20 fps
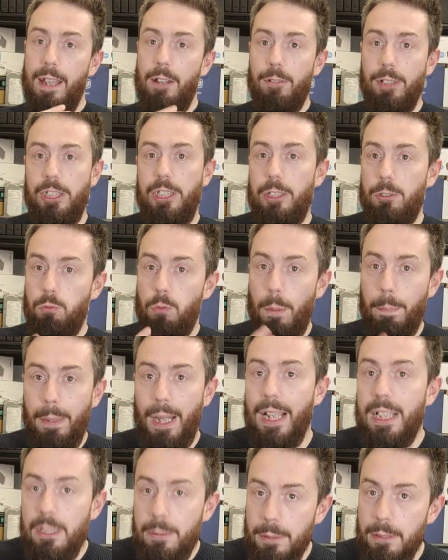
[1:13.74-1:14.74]
there is just
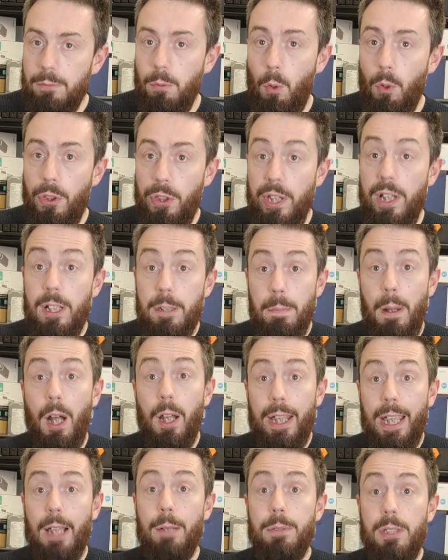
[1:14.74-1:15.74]
replacement for
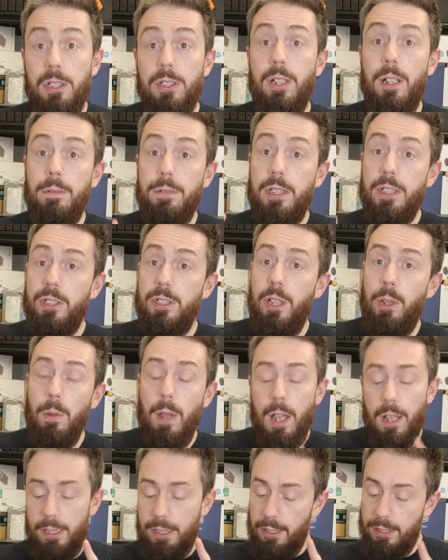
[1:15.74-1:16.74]
third-party apps and services
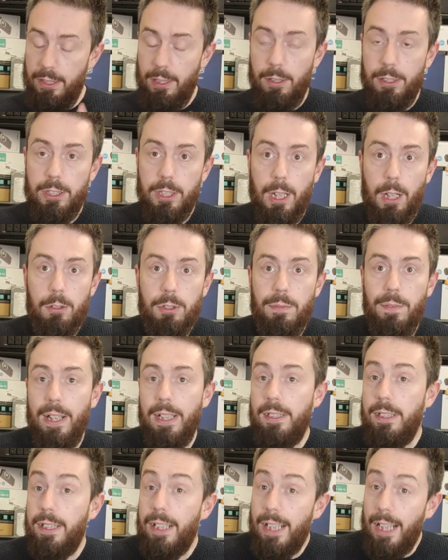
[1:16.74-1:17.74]
too, such as those
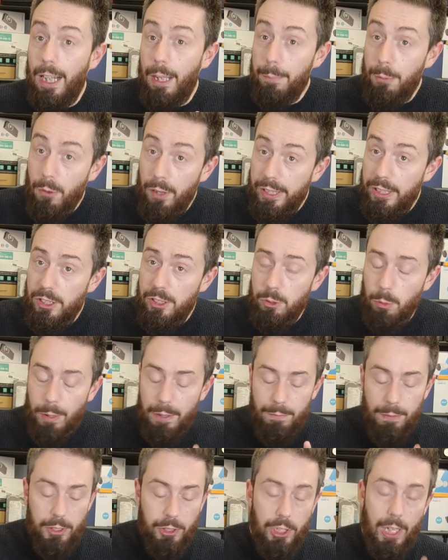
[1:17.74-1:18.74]
found in the collaboration
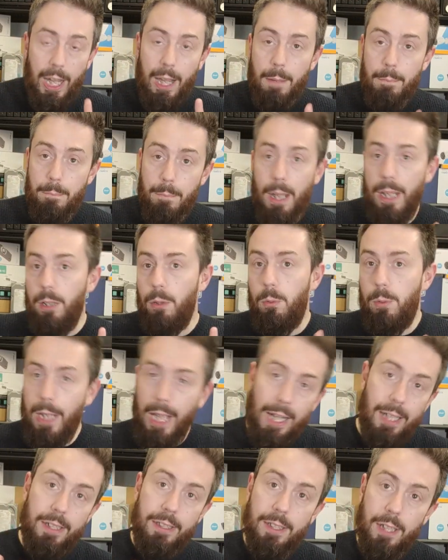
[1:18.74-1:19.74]
suite for chat, mail,
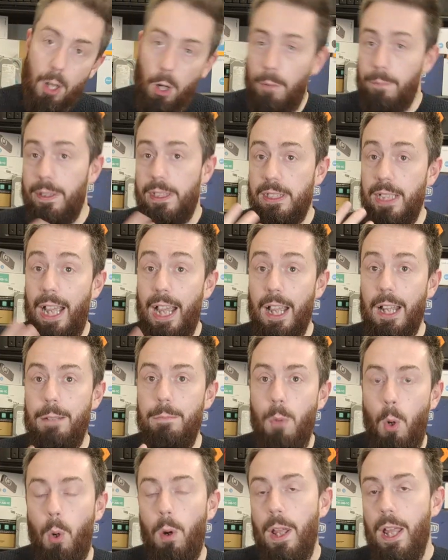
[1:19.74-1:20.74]
calendar, office
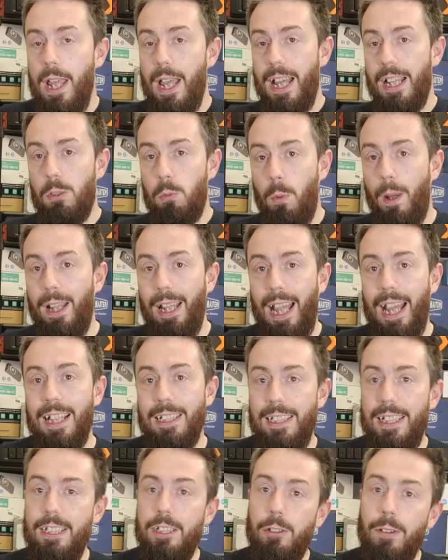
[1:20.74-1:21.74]
and more, as well
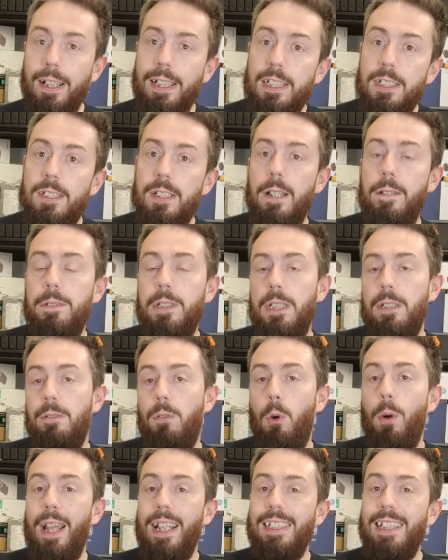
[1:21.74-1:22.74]
as integrated services
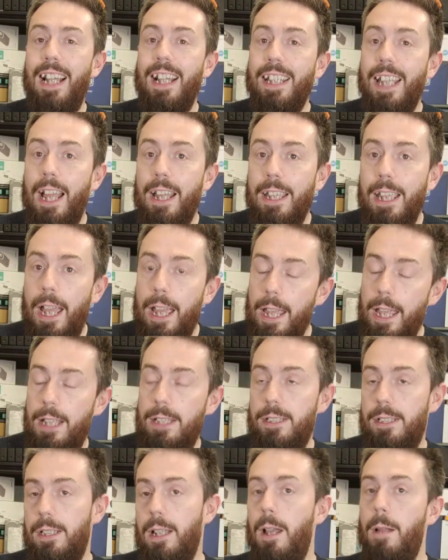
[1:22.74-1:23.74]
for
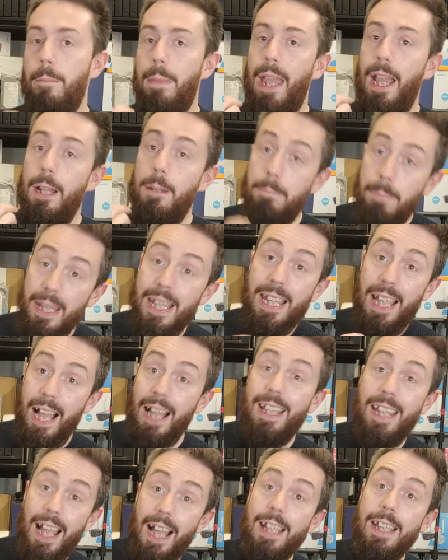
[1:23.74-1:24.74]
SaaS and
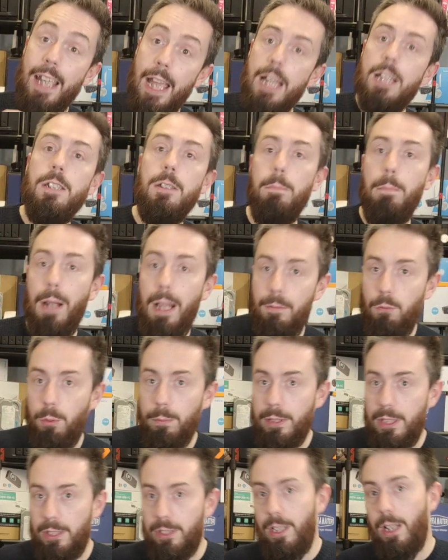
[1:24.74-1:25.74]
PaaS,
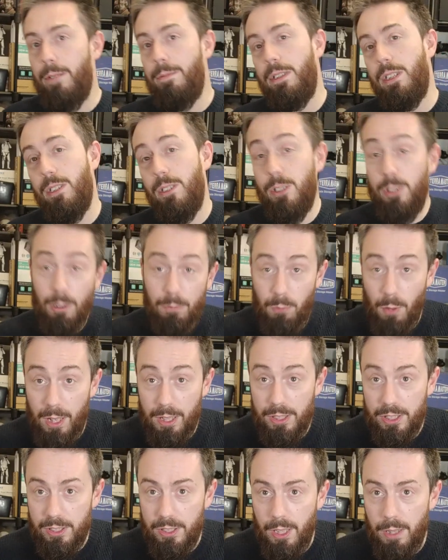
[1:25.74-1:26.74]
platforms as a service and
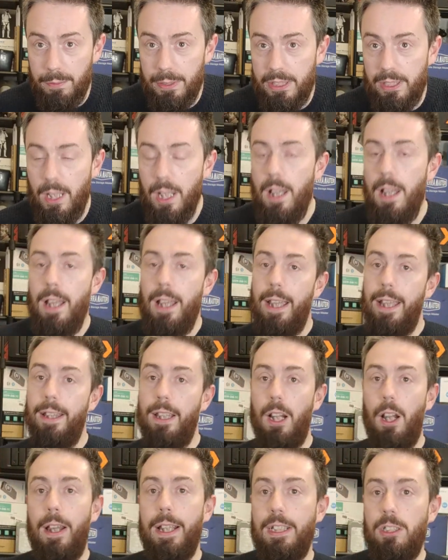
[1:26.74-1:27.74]
software as a service,
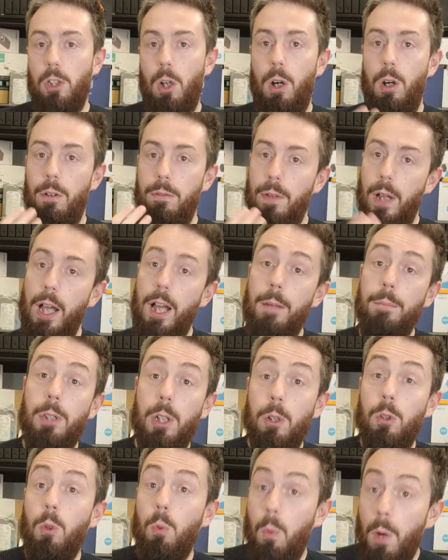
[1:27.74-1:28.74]
in the likes of um,
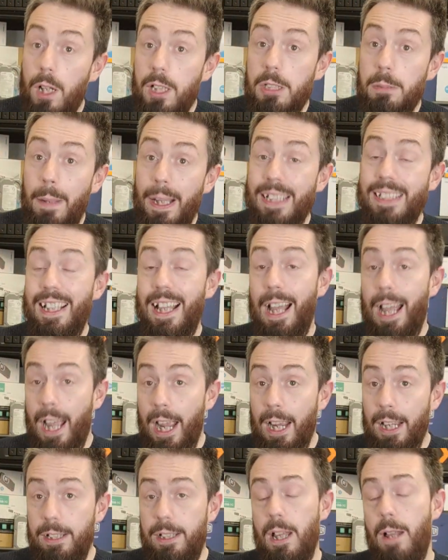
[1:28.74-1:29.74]
Google Workspace
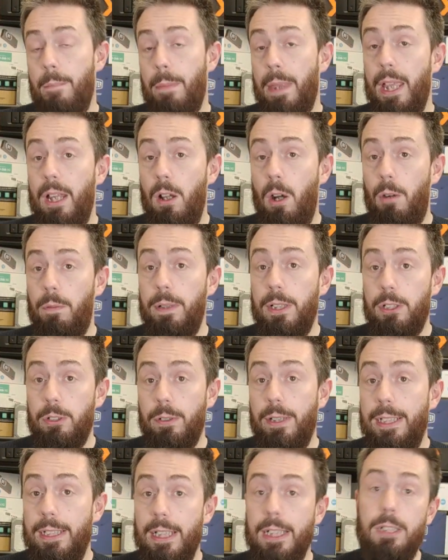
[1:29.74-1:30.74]
and in Office
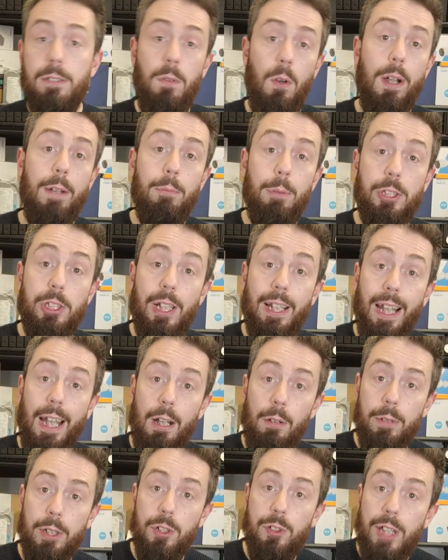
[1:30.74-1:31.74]
three sixty-five, which
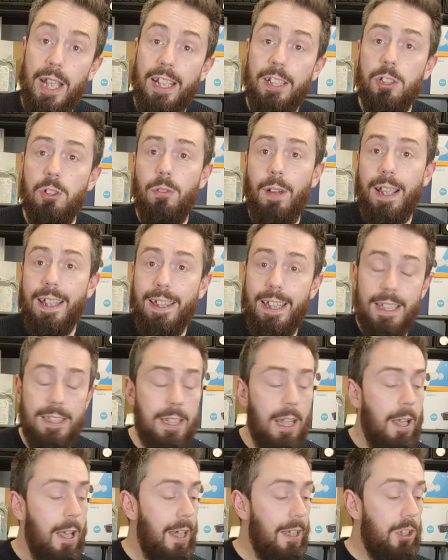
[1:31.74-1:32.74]
allow you to integrate
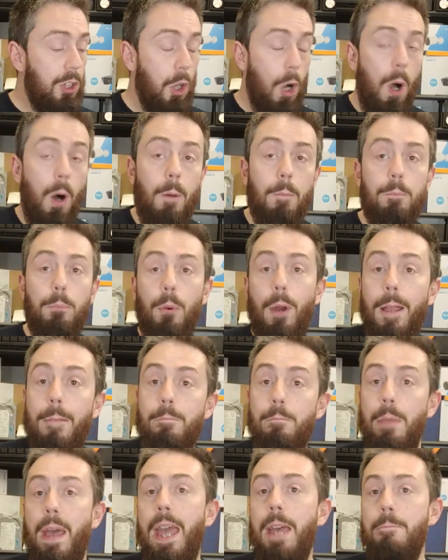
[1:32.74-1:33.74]
this as an
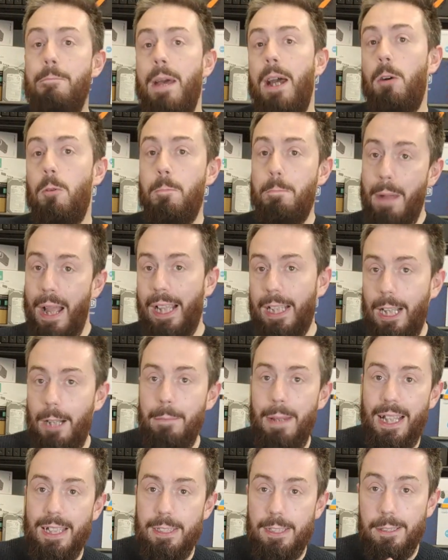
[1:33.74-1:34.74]
on-prem bare metal
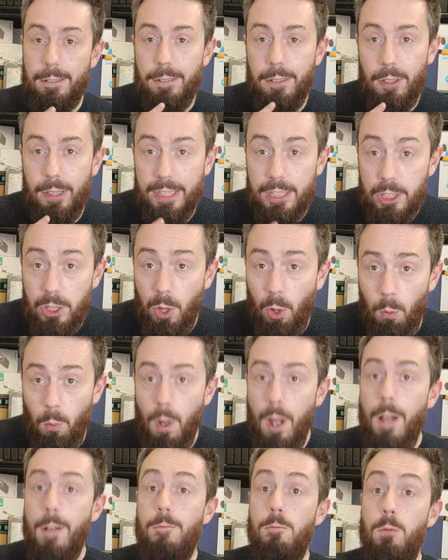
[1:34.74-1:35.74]
backup and synchronized
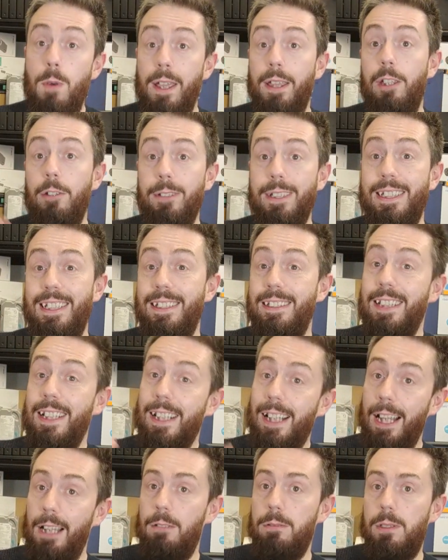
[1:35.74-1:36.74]
tool with your
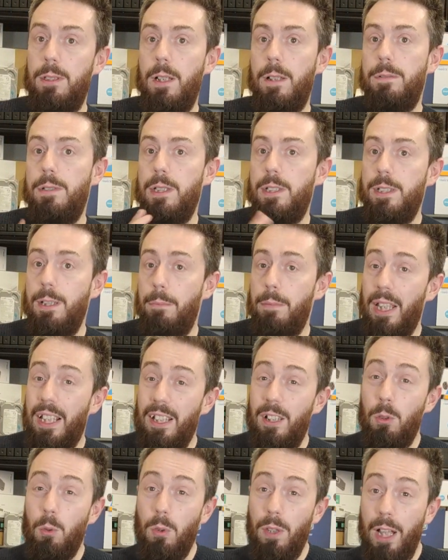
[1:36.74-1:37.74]
existing cloud services,
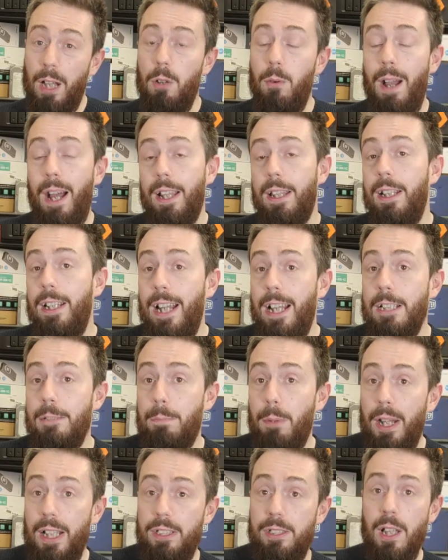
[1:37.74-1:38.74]
something that although other
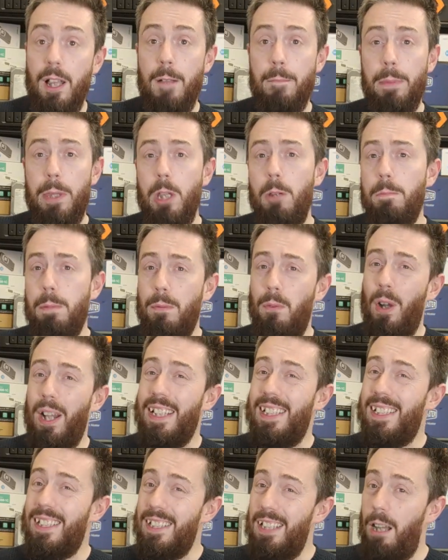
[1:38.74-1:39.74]
NAS brands do
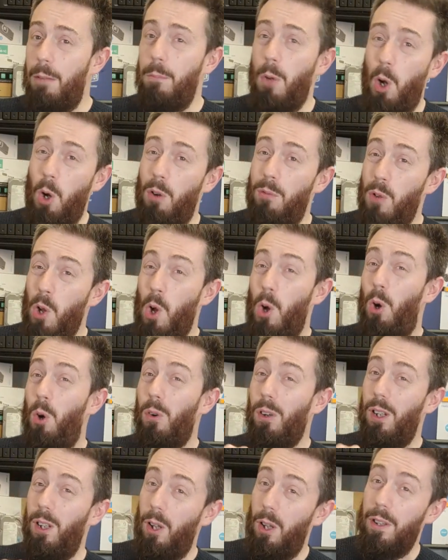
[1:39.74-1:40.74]
provide some of,
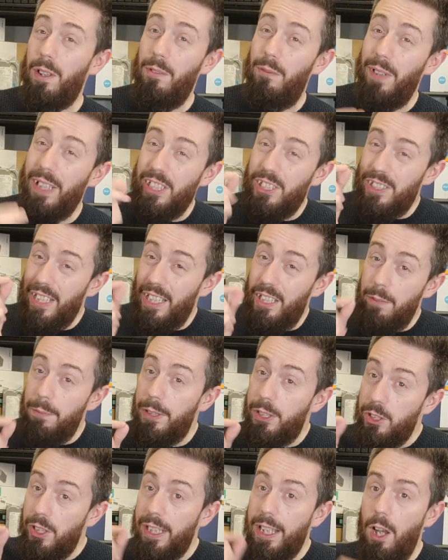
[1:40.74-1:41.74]
or a lot of the features
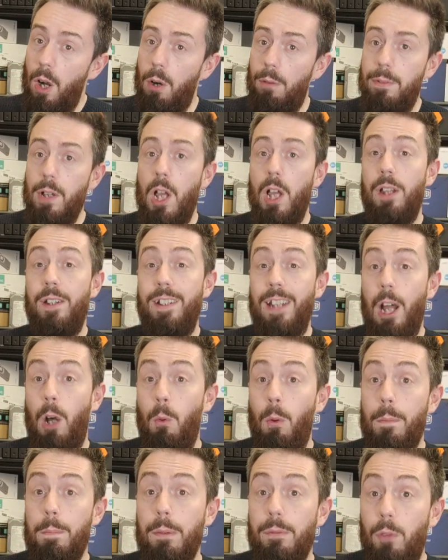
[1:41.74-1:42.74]
individually of,
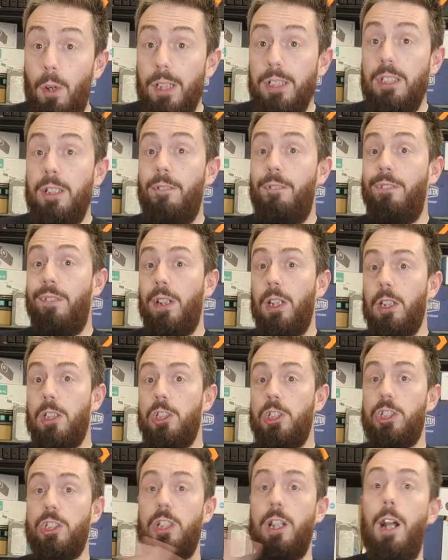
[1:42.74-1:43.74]
no one provides the
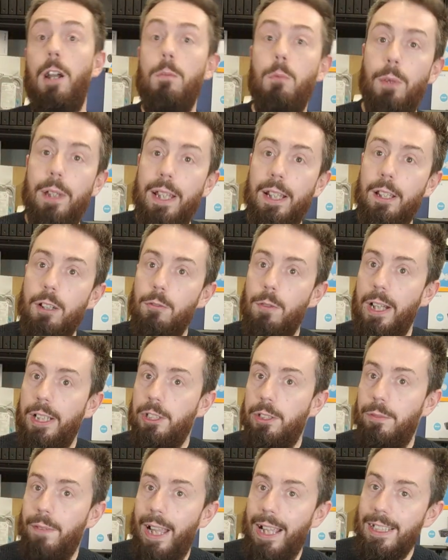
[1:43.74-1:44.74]
full scope within the
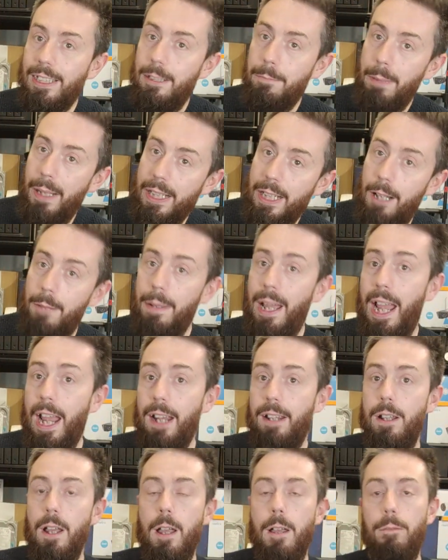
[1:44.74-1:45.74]
range of active backup
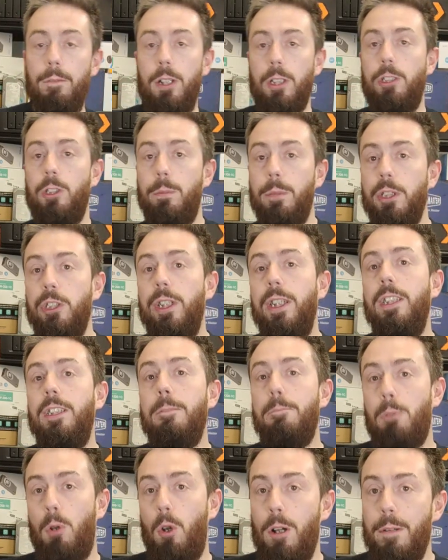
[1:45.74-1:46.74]
and virtual machine
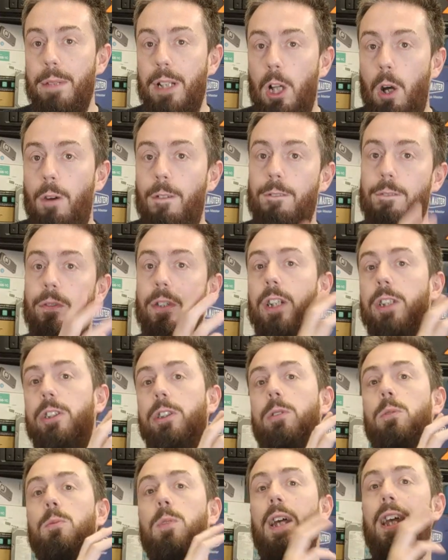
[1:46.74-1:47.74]
deployment of
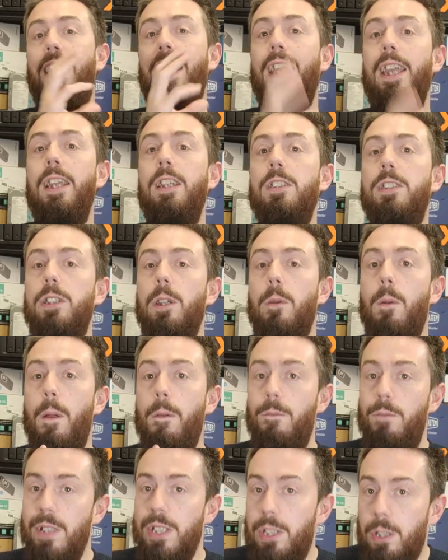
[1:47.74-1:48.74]
virtual into
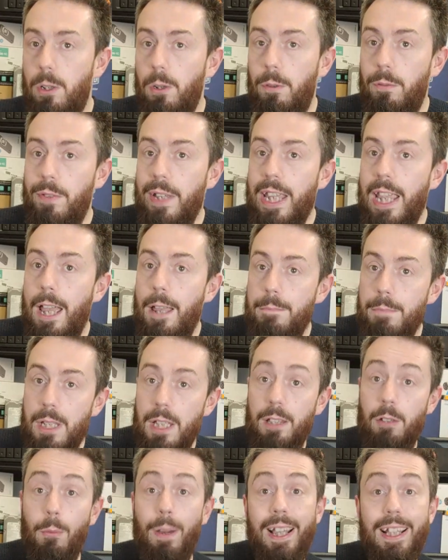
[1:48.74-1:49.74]
physical V Ms
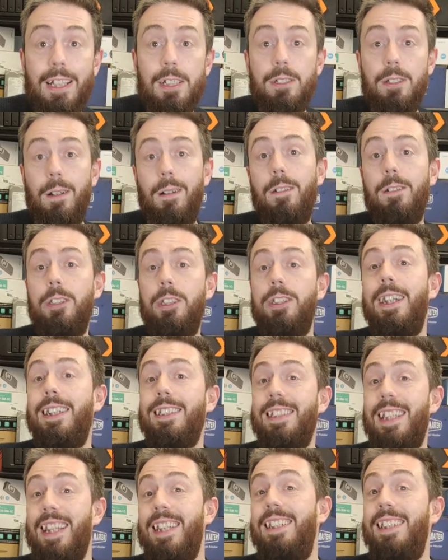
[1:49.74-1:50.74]
in the way that Synology
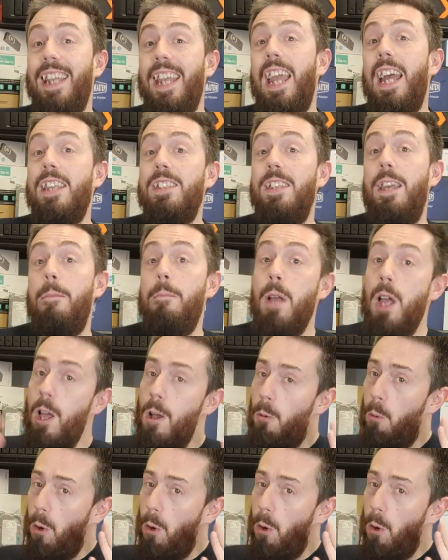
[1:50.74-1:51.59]
does in D S M.